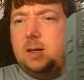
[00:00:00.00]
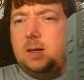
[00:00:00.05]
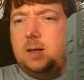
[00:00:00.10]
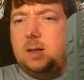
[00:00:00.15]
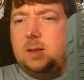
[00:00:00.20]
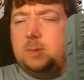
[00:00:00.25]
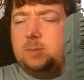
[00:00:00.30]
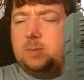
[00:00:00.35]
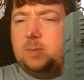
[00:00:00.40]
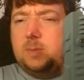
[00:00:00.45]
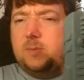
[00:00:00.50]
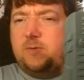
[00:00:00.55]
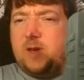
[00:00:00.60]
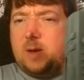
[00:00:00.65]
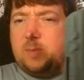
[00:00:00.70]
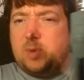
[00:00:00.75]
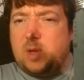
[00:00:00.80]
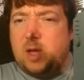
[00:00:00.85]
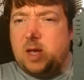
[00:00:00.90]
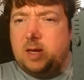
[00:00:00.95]

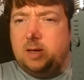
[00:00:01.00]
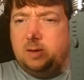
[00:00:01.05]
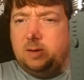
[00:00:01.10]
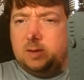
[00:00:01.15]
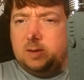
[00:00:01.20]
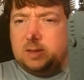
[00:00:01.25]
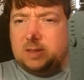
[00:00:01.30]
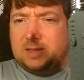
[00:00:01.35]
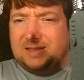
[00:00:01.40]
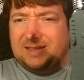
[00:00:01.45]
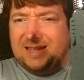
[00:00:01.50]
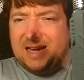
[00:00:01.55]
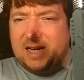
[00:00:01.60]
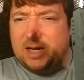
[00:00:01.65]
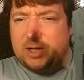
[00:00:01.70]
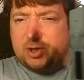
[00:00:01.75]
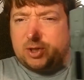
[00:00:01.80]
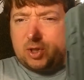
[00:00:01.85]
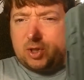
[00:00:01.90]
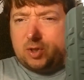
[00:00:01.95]

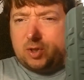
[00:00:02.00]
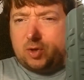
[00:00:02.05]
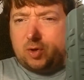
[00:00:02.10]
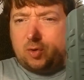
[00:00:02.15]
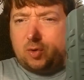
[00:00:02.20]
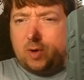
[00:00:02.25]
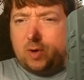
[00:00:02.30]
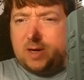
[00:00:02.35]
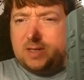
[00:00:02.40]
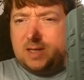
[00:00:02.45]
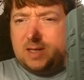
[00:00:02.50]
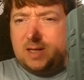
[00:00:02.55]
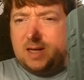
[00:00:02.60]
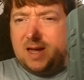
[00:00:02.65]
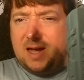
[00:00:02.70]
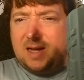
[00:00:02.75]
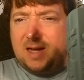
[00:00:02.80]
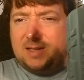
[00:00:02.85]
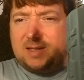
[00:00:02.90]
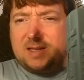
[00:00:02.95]

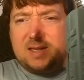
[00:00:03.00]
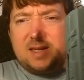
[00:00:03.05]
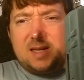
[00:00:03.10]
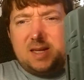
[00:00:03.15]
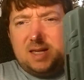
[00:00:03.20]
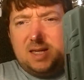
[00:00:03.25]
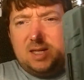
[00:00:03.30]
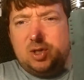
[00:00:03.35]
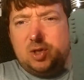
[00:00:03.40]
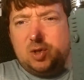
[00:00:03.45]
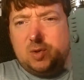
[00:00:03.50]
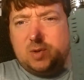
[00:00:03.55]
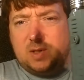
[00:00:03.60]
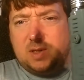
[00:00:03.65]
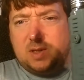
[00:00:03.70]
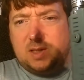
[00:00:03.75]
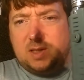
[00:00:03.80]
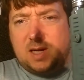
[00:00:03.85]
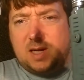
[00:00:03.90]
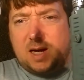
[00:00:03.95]

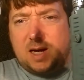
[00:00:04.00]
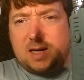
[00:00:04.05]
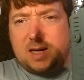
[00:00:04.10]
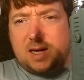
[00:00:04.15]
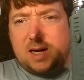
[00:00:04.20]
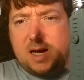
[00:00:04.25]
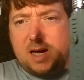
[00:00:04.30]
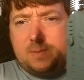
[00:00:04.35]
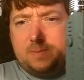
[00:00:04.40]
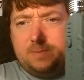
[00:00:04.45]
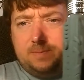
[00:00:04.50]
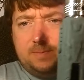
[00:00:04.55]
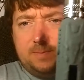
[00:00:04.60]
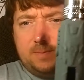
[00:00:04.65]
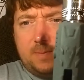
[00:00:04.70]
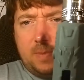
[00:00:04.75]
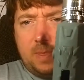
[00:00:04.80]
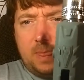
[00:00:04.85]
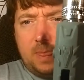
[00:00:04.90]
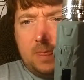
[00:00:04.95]
vaplate/crazy8ejuices.com.
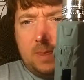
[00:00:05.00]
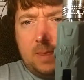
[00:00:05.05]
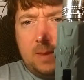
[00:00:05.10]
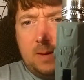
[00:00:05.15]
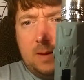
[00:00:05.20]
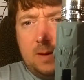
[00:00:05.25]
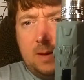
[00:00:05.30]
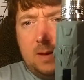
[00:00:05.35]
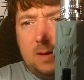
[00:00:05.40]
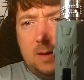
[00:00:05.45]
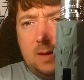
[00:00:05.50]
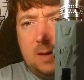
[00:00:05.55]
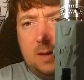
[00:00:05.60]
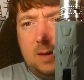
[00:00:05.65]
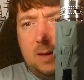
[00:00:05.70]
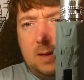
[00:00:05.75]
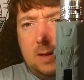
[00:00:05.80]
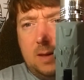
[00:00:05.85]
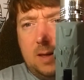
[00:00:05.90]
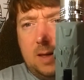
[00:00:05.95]

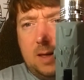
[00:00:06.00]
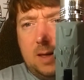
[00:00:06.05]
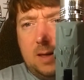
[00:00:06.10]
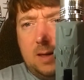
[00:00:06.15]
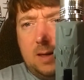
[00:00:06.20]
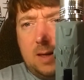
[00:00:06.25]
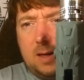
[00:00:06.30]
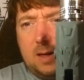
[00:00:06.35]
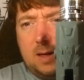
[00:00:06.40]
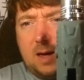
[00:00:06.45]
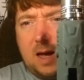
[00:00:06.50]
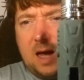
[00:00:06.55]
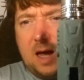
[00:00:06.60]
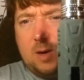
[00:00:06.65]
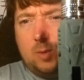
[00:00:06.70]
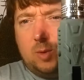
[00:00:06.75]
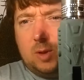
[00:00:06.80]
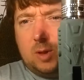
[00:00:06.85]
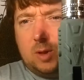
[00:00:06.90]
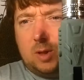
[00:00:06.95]
And I will
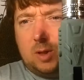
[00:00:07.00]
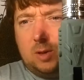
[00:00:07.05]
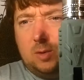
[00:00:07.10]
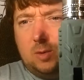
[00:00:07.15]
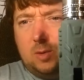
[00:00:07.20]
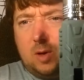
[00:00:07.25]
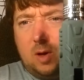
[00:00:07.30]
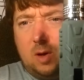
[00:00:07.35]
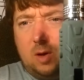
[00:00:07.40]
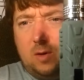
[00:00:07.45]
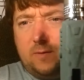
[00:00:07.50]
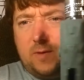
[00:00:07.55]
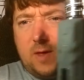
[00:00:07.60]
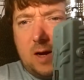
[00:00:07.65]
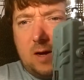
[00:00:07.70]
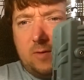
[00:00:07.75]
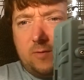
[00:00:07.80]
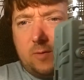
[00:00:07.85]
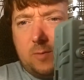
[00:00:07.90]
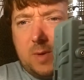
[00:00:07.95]
include all of that
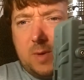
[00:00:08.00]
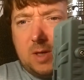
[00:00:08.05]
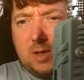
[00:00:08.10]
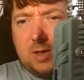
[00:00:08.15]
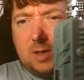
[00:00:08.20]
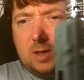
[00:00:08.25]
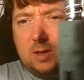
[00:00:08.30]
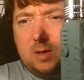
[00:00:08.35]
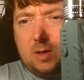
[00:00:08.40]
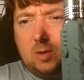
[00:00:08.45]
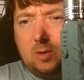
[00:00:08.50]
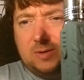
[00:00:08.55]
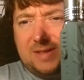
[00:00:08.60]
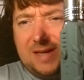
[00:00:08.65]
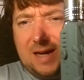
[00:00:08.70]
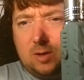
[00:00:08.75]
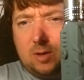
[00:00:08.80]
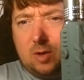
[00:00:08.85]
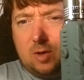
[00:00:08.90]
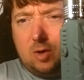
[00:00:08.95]
information in the old
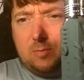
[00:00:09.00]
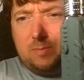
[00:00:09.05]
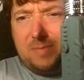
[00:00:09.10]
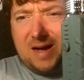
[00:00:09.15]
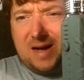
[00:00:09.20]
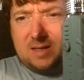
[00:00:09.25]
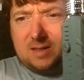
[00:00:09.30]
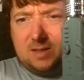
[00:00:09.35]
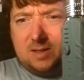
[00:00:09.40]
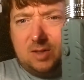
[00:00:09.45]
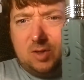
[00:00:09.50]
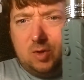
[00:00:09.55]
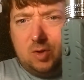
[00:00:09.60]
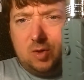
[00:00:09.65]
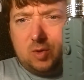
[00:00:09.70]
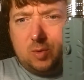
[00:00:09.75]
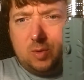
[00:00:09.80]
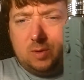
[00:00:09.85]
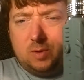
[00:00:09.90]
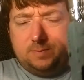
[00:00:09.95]
download box as
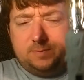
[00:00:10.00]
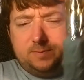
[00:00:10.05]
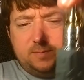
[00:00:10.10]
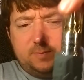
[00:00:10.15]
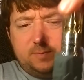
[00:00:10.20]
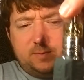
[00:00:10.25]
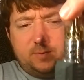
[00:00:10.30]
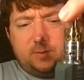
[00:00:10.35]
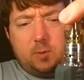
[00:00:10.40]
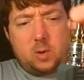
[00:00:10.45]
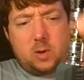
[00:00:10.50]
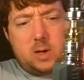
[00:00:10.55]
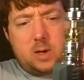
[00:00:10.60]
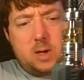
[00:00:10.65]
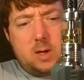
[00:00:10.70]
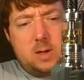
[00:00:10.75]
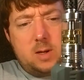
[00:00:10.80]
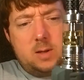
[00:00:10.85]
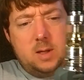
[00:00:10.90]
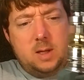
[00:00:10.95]
usual for you.
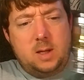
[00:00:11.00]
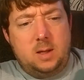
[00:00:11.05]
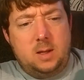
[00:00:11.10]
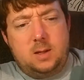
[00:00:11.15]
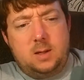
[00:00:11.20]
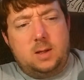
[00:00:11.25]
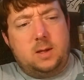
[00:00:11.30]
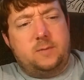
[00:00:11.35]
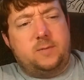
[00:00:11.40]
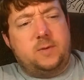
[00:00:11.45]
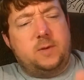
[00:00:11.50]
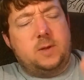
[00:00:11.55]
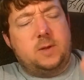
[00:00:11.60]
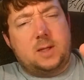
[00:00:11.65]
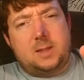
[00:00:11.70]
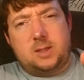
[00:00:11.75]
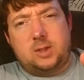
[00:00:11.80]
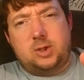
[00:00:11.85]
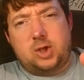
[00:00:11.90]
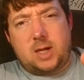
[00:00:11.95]
If you'd like to
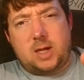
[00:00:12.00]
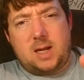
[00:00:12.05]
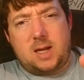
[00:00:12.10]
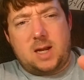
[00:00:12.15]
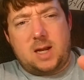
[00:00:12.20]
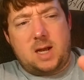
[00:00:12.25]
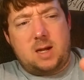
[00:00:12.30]
check it out,